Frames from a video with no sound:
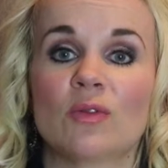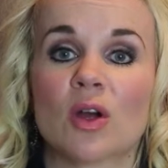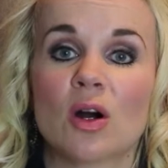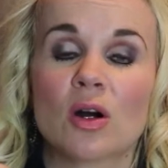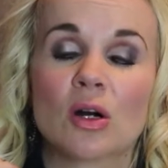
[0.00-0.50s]
you've
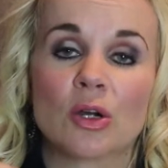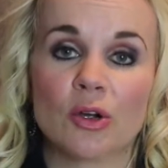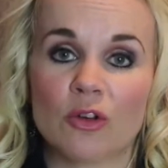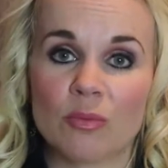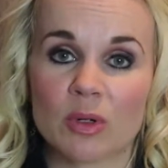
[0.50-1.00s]
got a
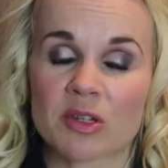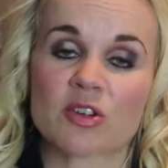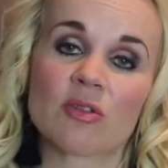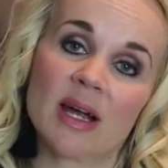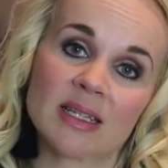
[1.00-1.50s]
good
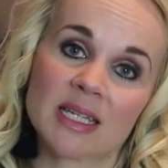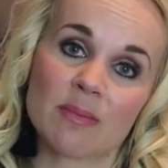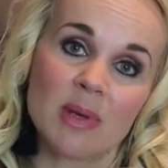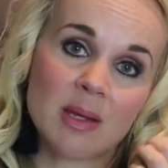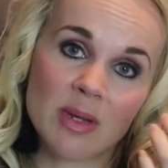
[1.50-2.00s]

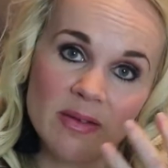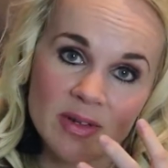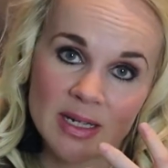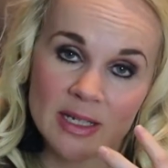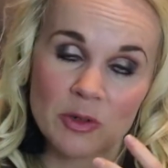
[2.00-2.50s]
moisturiser, maybe
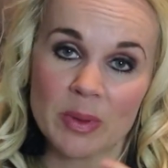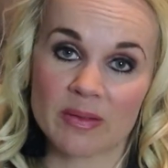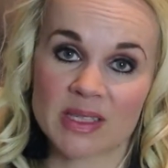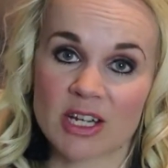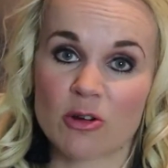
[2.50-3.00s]
even a little bit
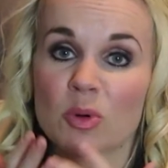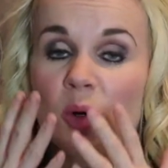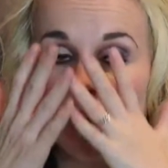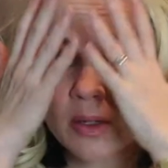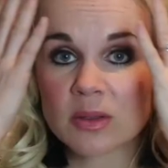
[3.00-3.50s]
of serum
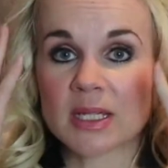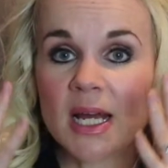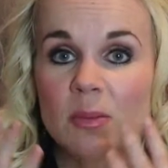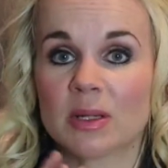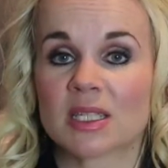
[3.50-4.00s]
or oil to
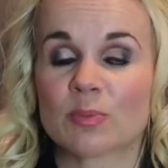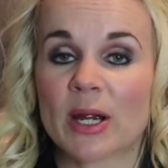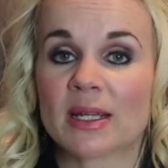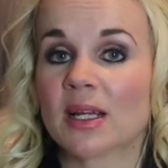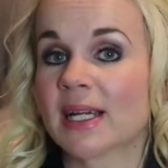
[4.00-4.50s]
help it
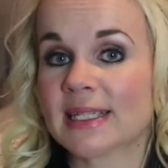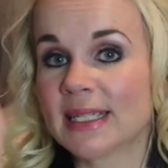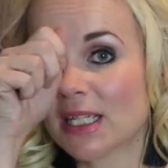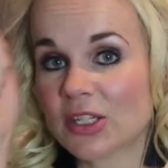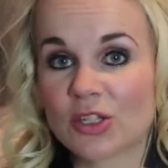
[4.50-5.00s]
spread
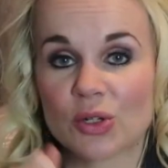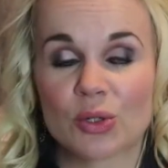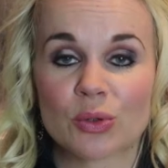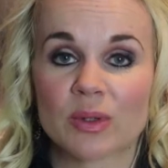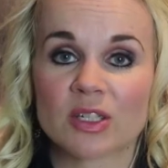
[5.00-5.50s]
nicely, because you
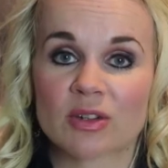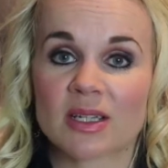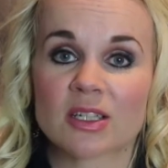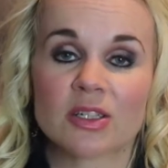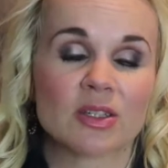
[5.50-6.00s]
can always
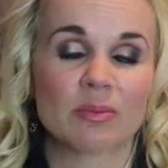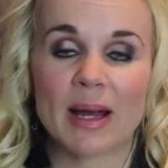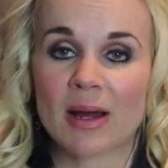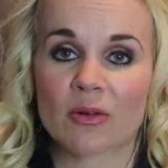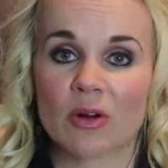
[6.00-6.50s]
translucent
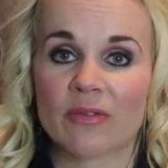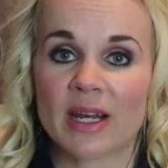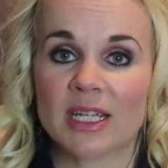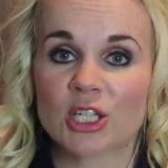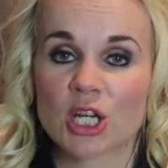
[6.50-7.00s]
powder off
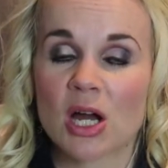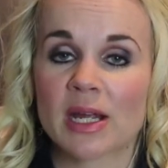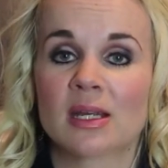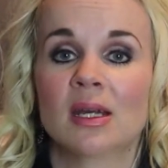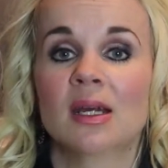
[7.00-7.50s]
any
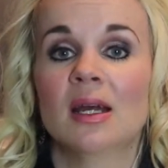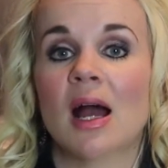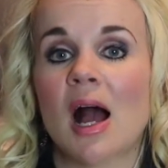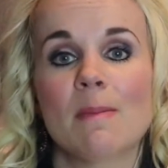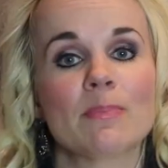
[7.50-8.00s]
shine,
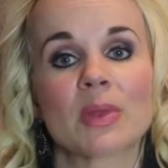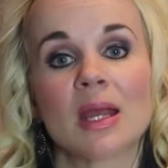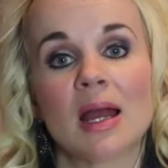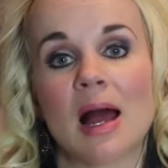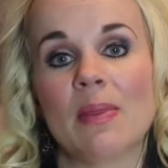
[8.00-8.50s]

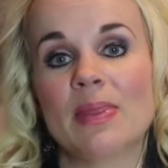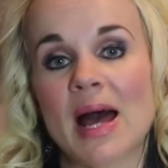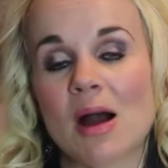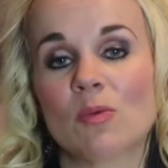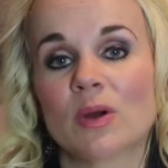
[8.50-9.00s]
and
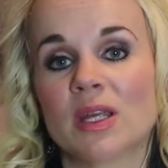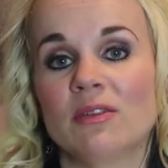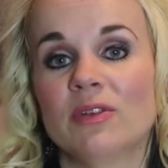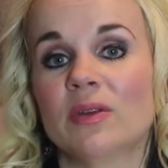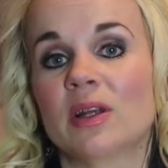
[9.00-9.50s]
that will
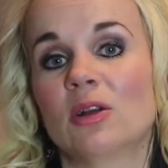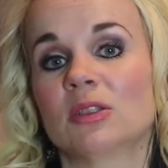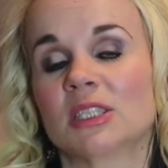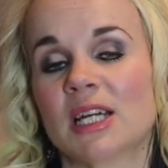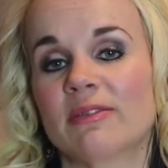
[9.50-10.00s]
give you the
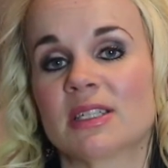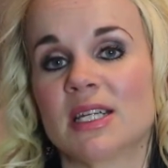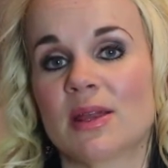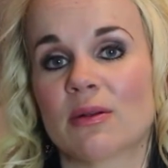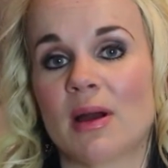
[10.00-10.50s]

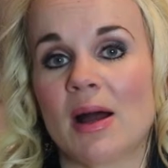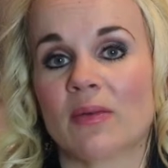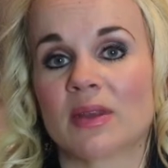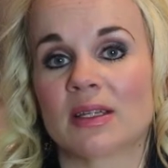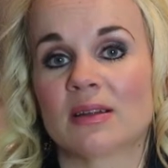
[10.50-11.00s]
longevity
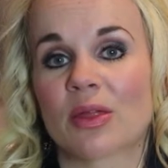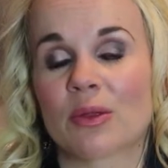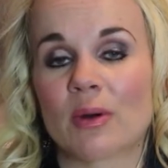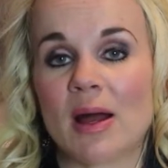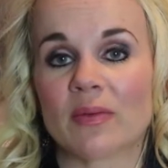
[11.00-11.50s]
throughout
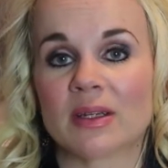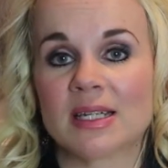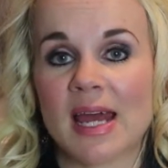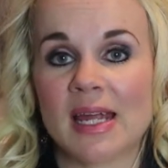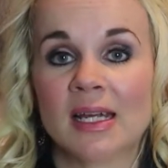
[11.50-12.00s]
the
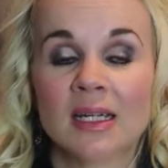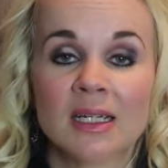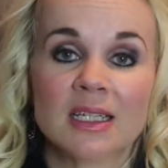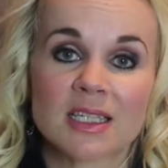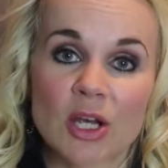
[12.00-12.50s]
day.
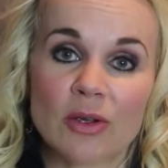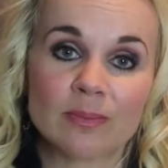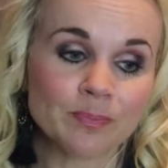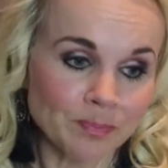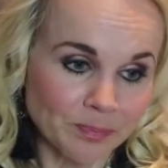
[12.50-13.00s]
So